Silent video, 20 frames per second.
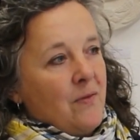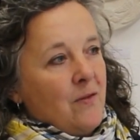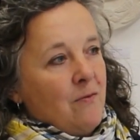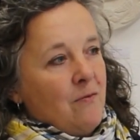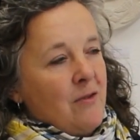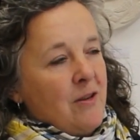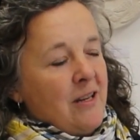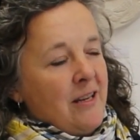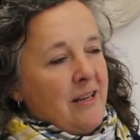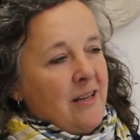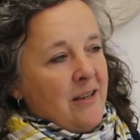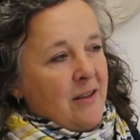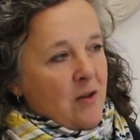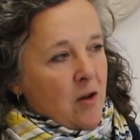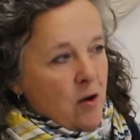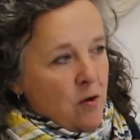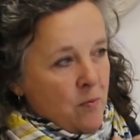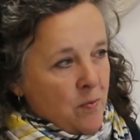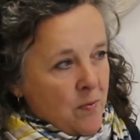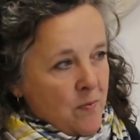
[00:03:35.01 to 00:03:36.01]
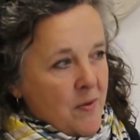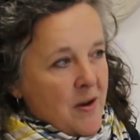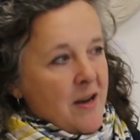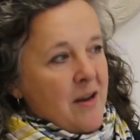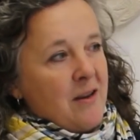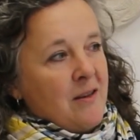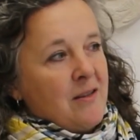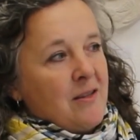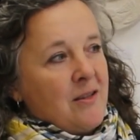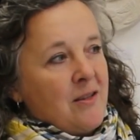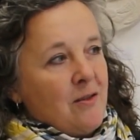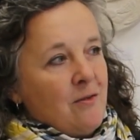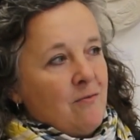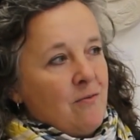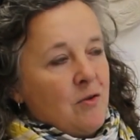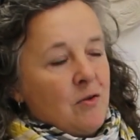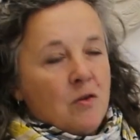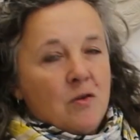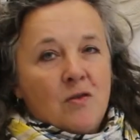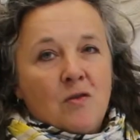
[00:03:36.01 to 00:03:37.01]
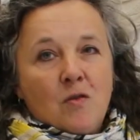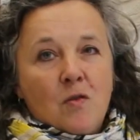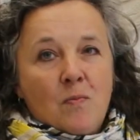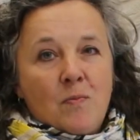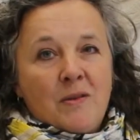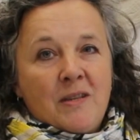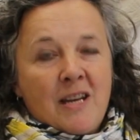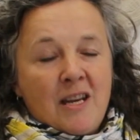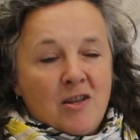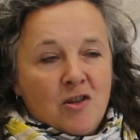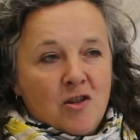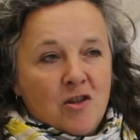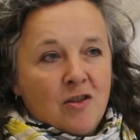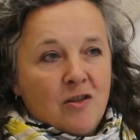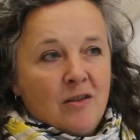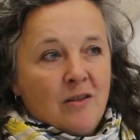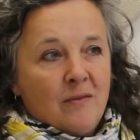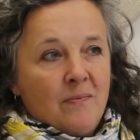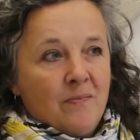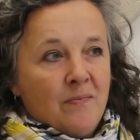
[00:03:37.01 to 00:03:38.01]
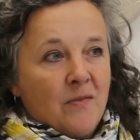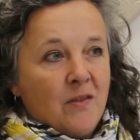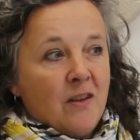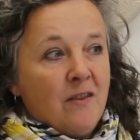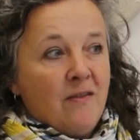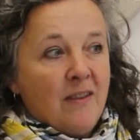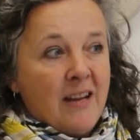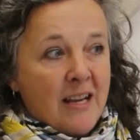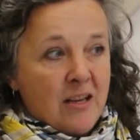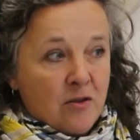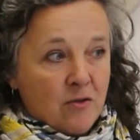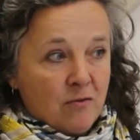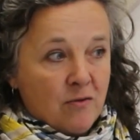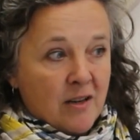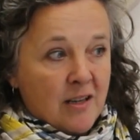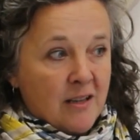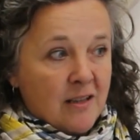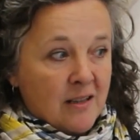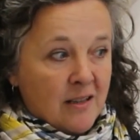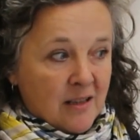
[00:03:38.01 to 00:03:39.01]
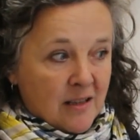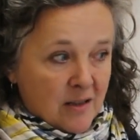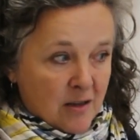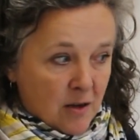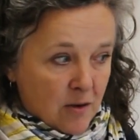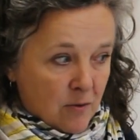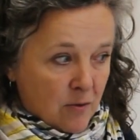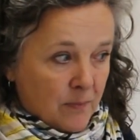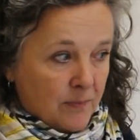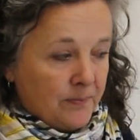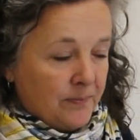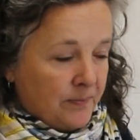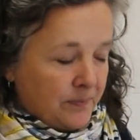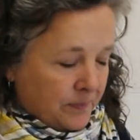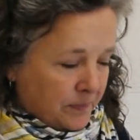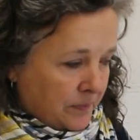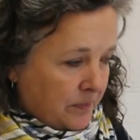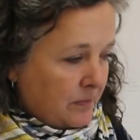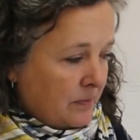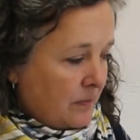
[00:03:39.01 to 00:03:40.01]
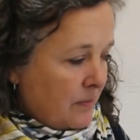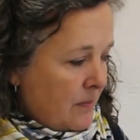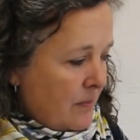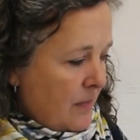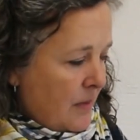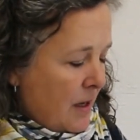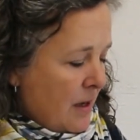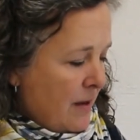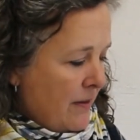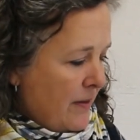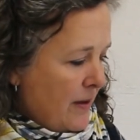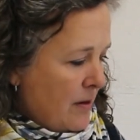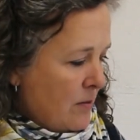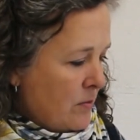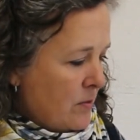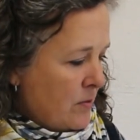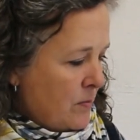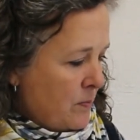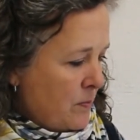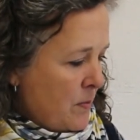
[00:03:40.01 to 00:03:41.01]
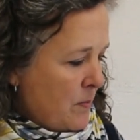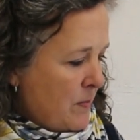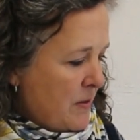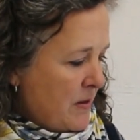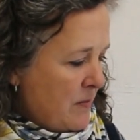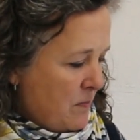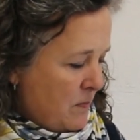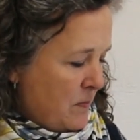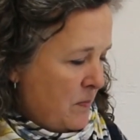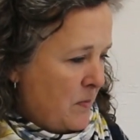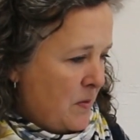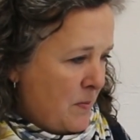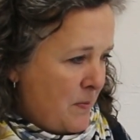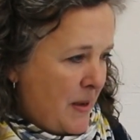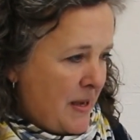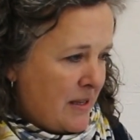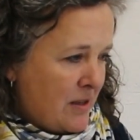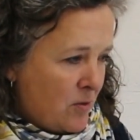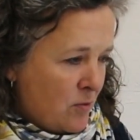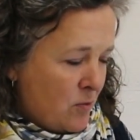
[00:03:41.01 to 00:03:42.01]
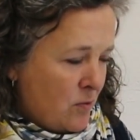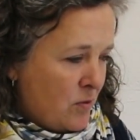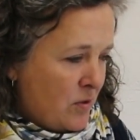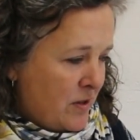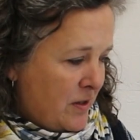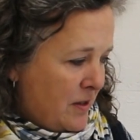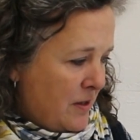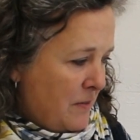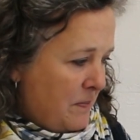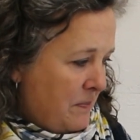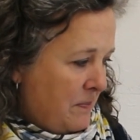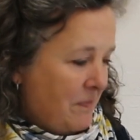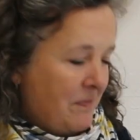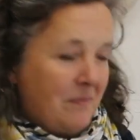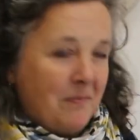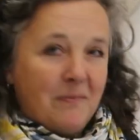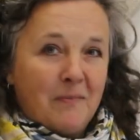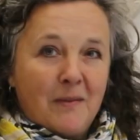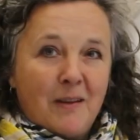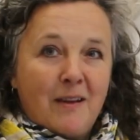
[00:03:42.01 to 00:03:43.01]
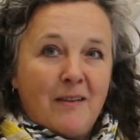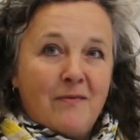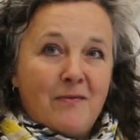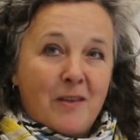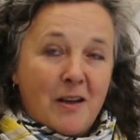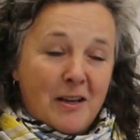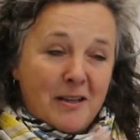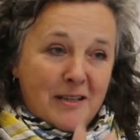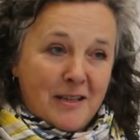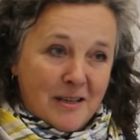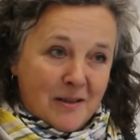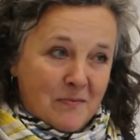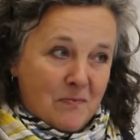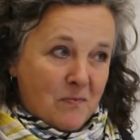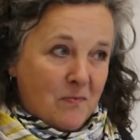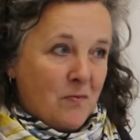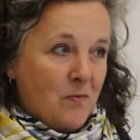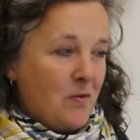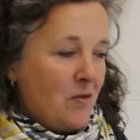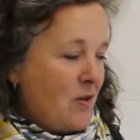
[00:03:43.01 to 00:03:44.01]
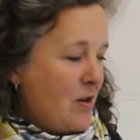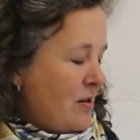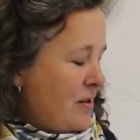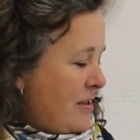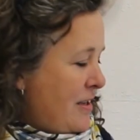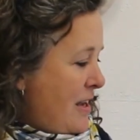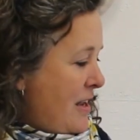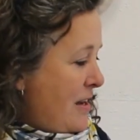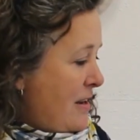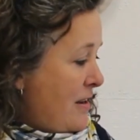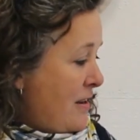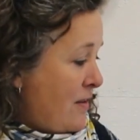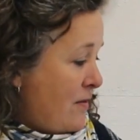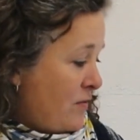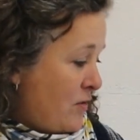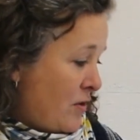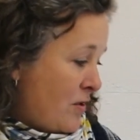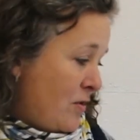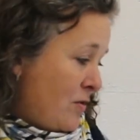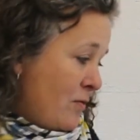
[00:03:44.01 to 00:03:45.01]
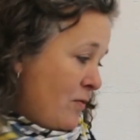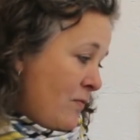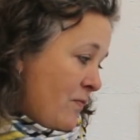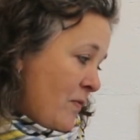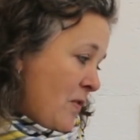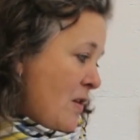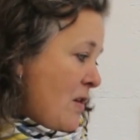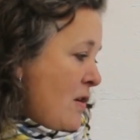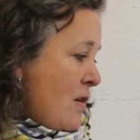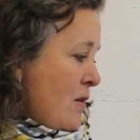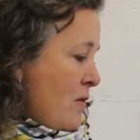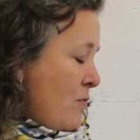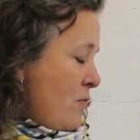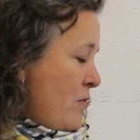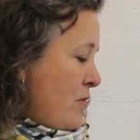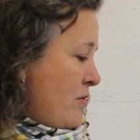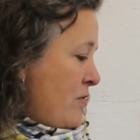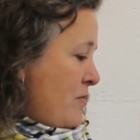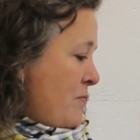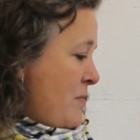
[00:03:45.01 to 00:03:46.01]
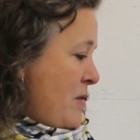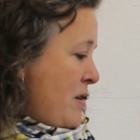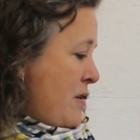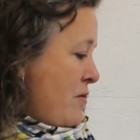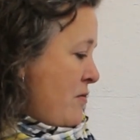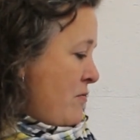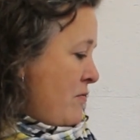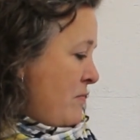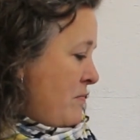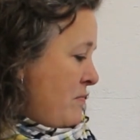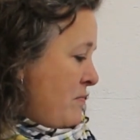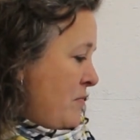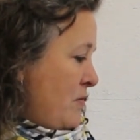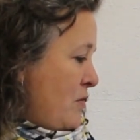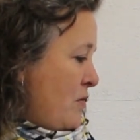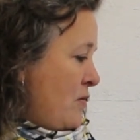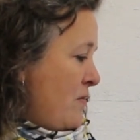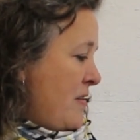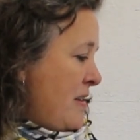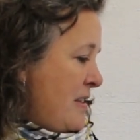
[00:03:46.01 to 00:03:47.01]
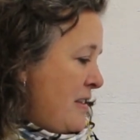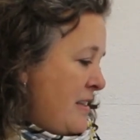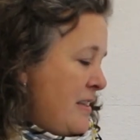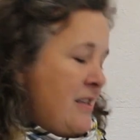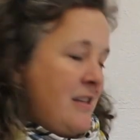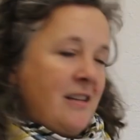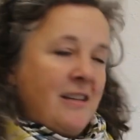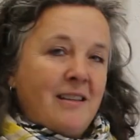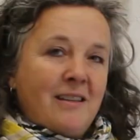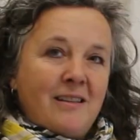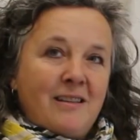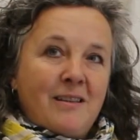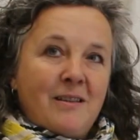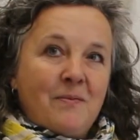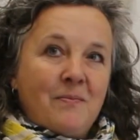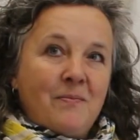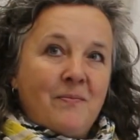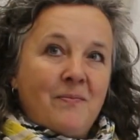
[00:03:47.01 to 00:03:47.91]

really opened my eyes to the real sort of potential of lettering in stone. And that was probably the best course that I did with regard to that, and then I've just sort of worked on my own sort of instinct